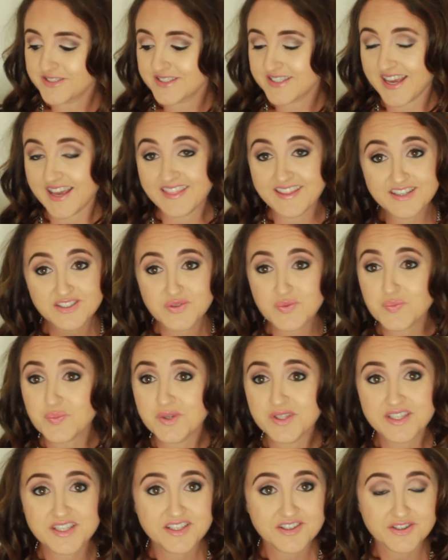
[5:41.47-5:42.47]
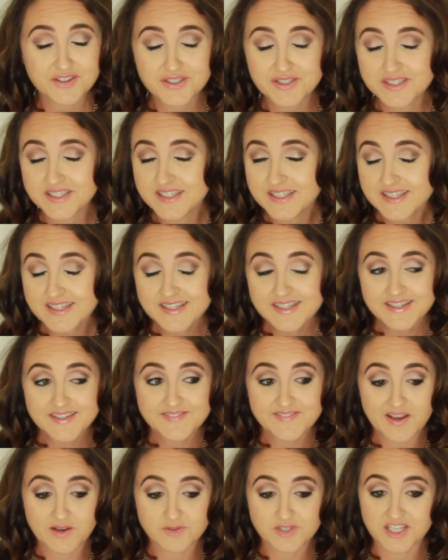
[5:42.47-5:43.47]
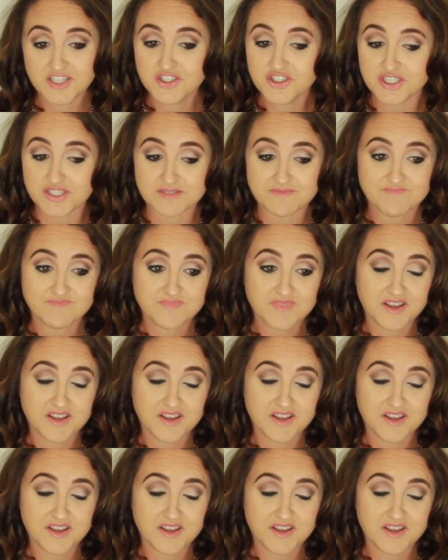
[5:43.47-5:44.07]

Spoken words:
I think it's a really good foundation.